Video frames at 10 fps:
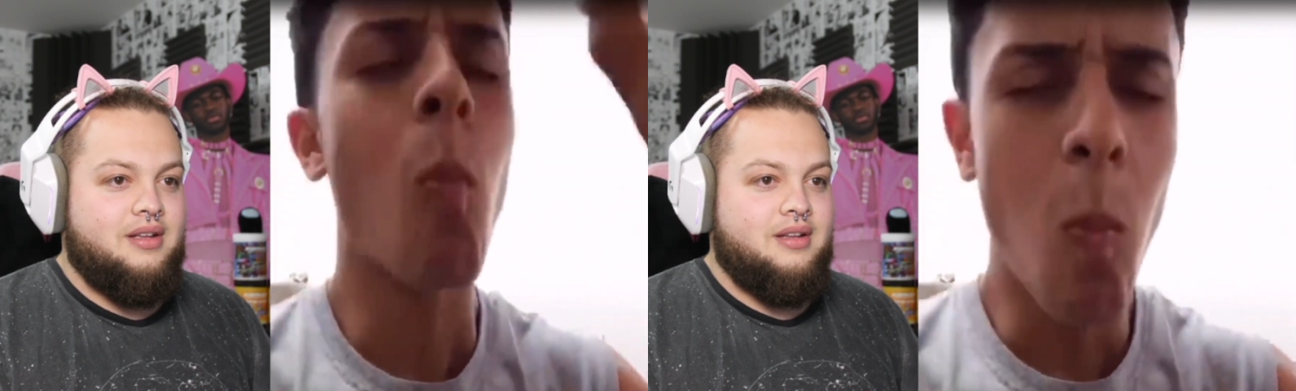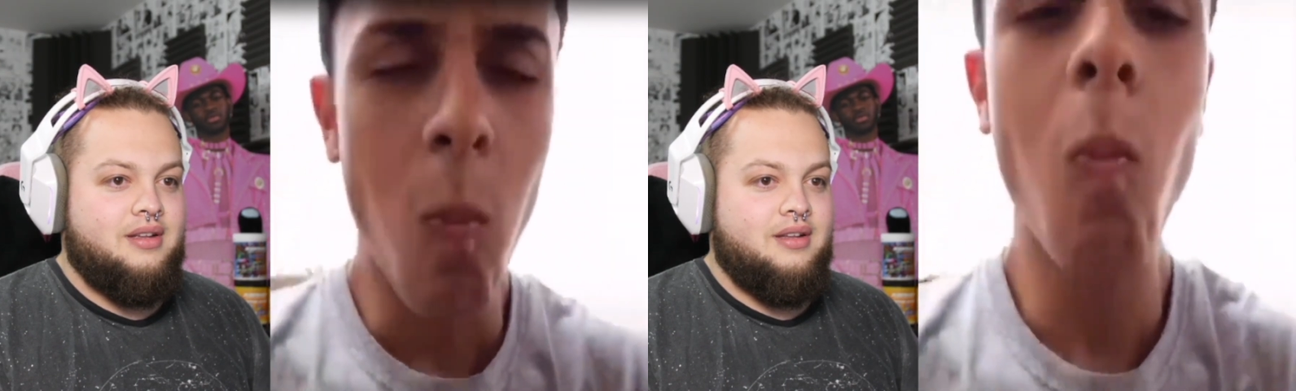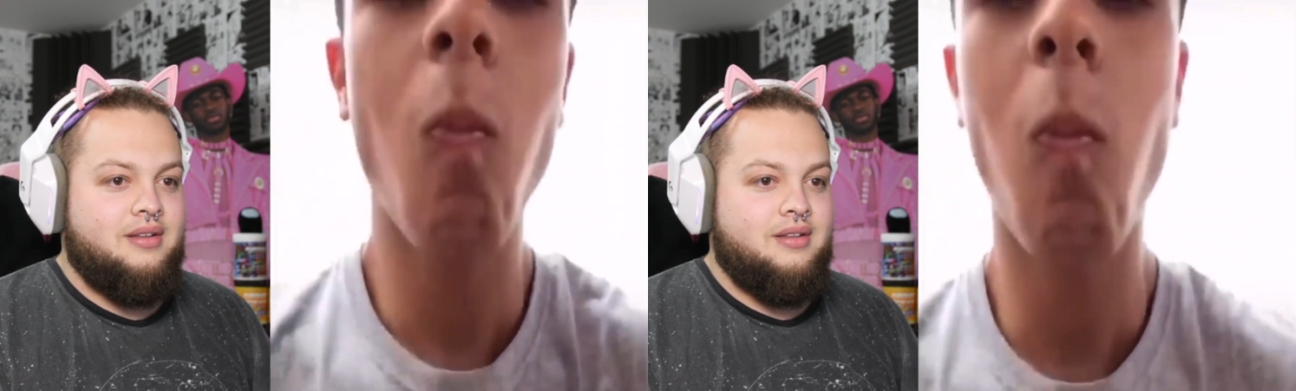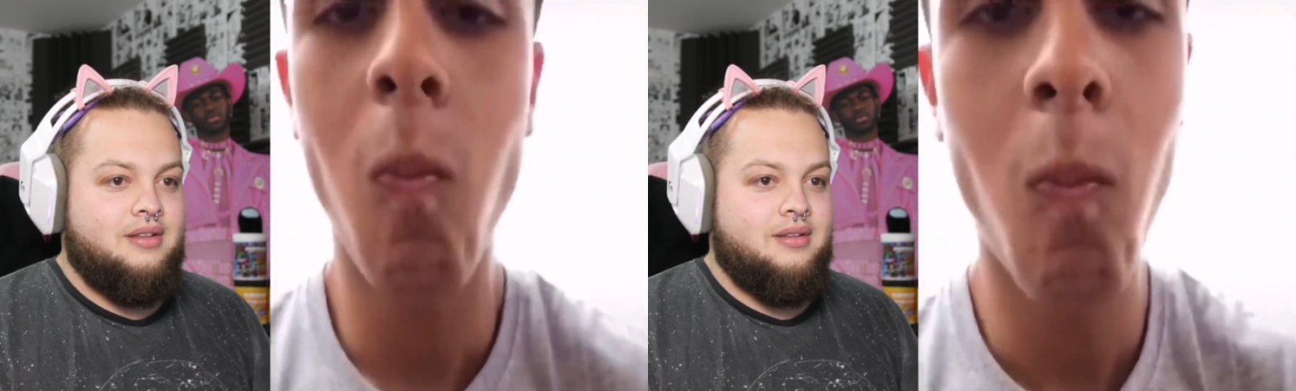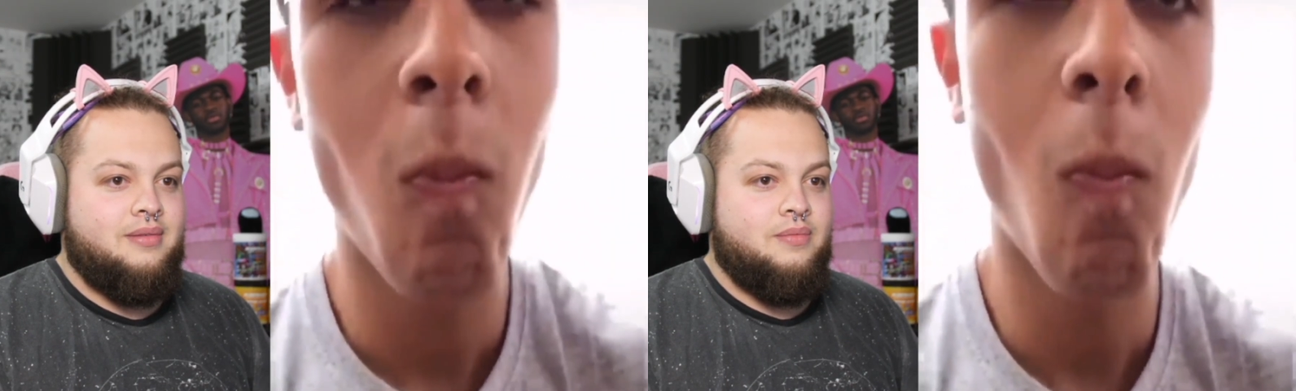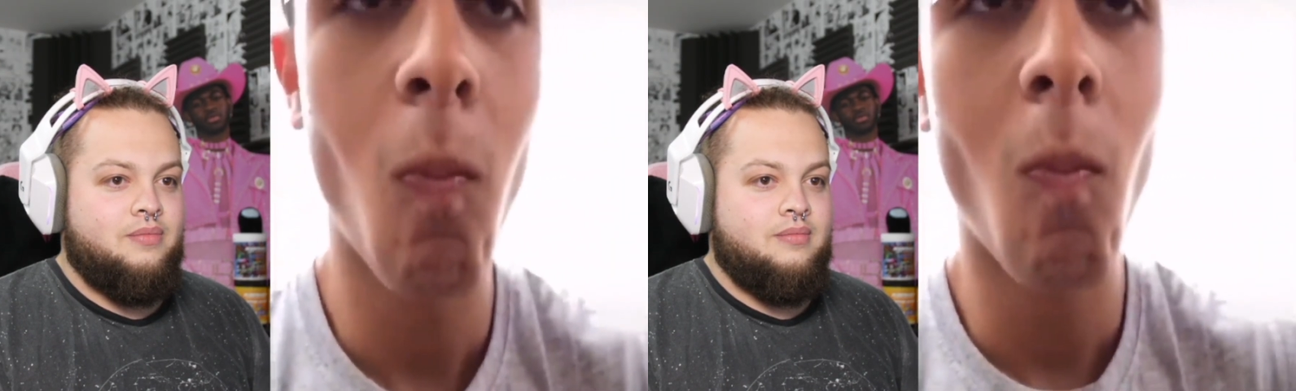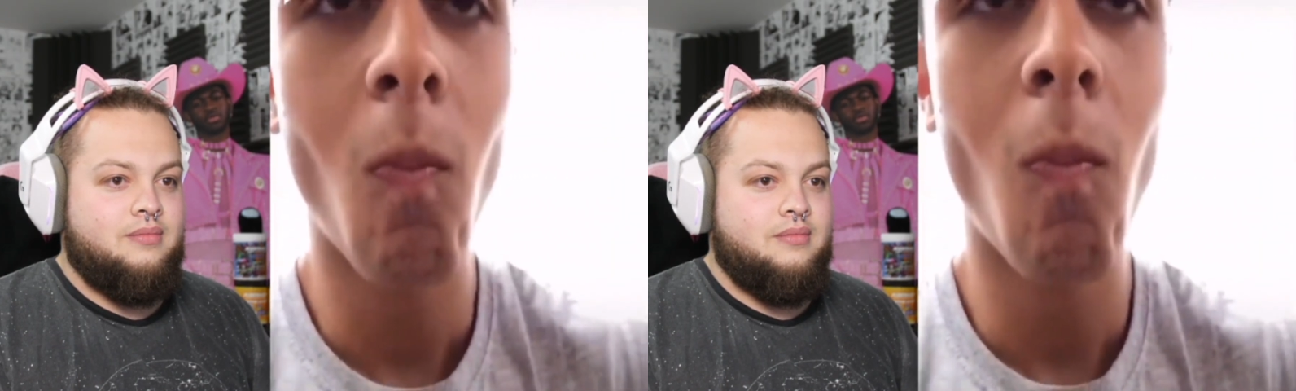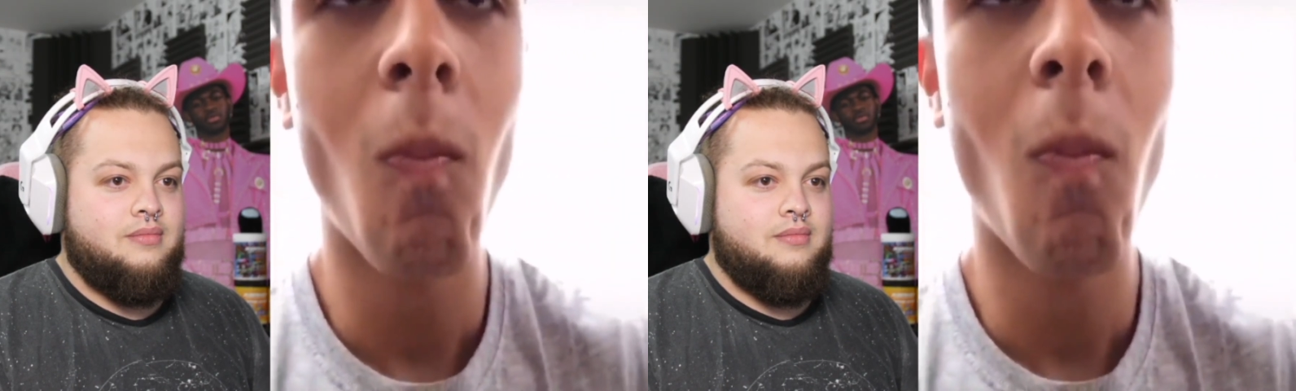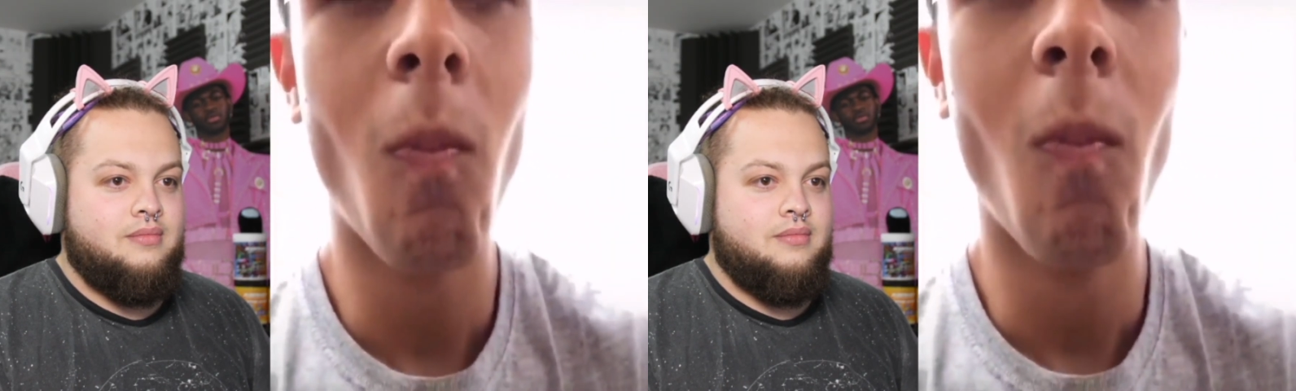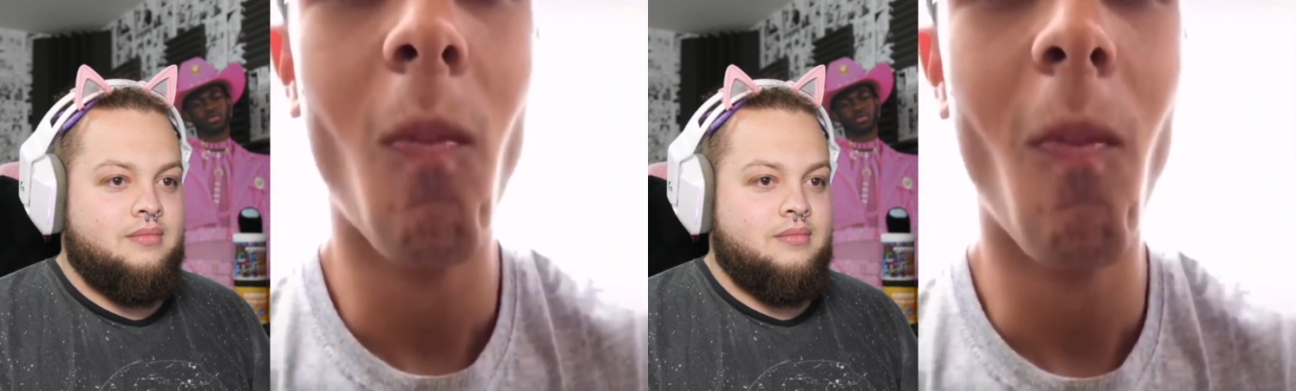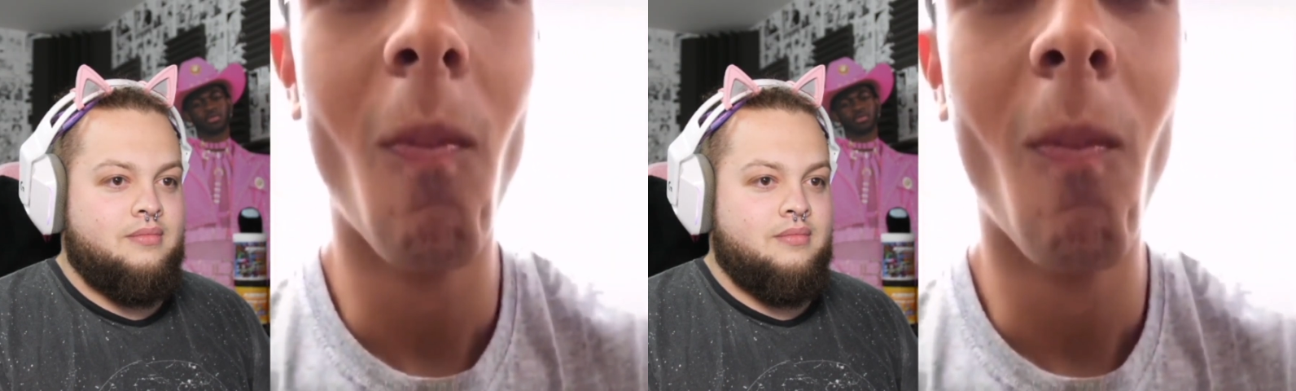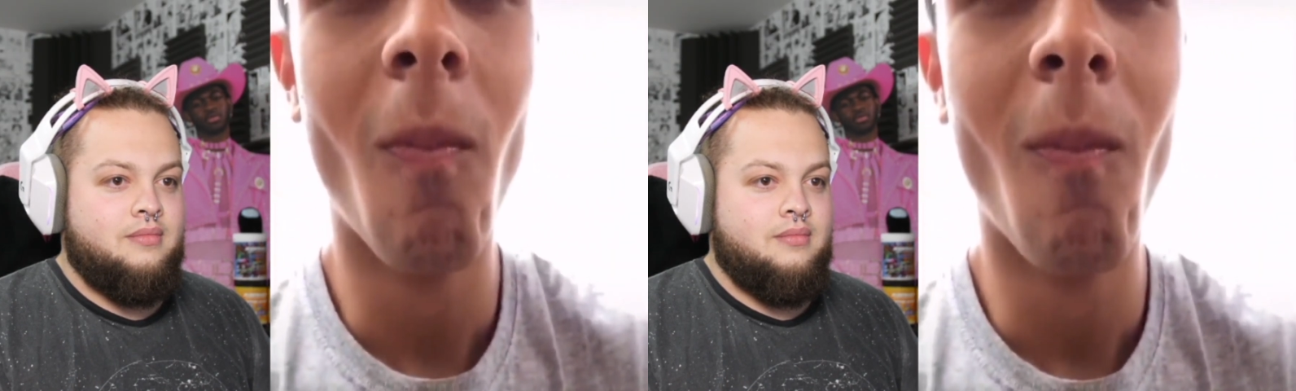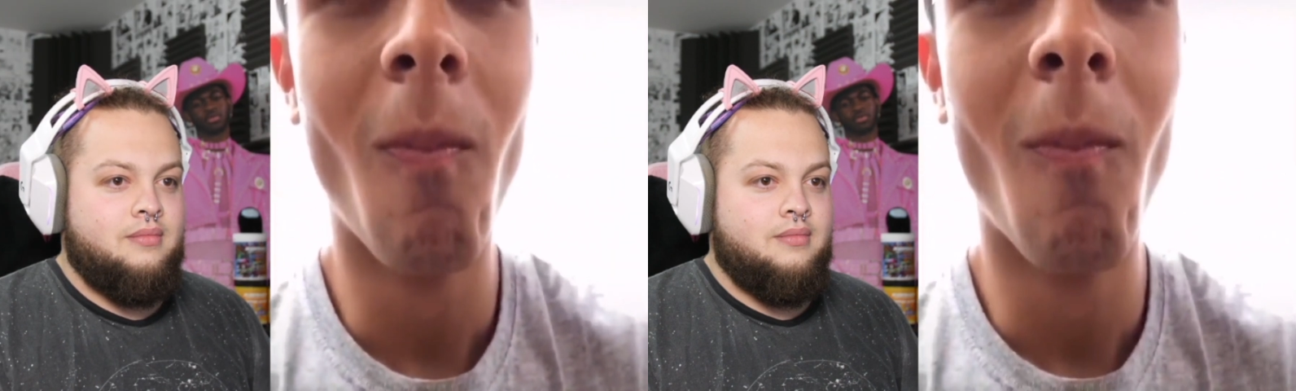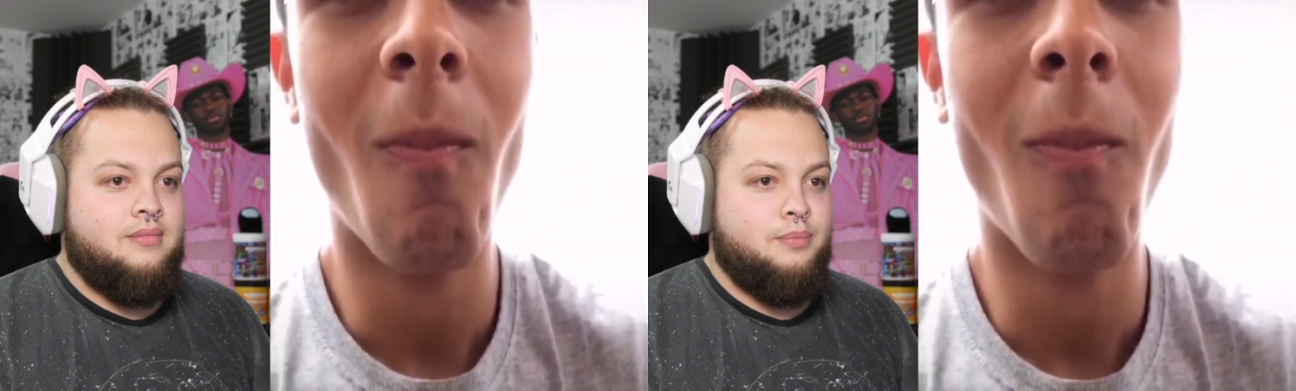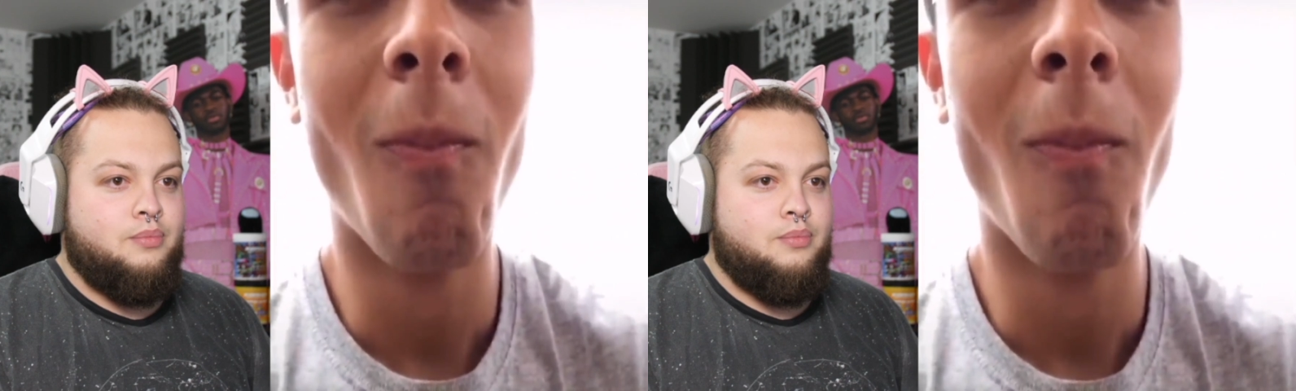No one is speaking in this clip.